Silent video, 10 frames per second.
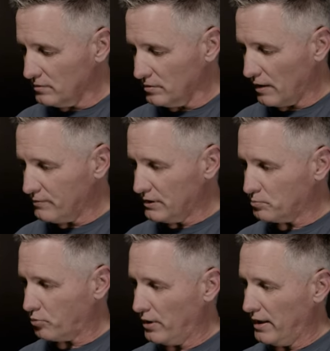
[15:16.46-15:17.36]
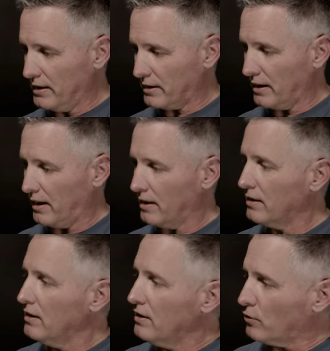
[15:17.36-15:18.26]
love this print. Uh,
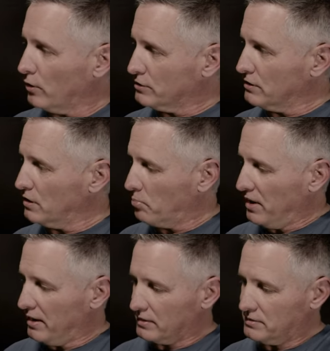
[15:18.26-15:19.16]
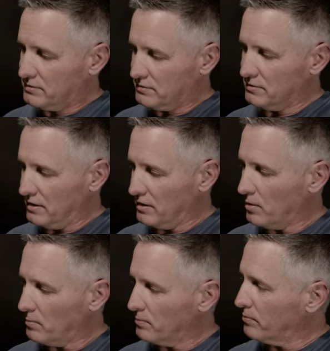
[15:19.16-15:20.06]
of course, it depicts
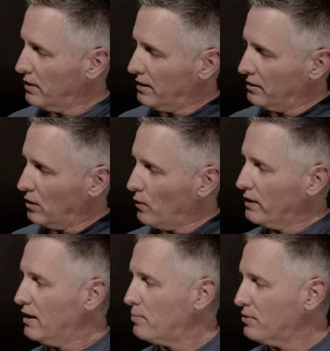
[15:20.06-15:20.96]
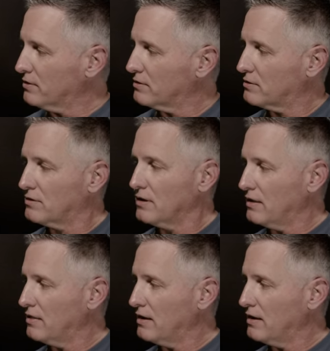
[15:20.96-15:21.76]
them uh, going up in, in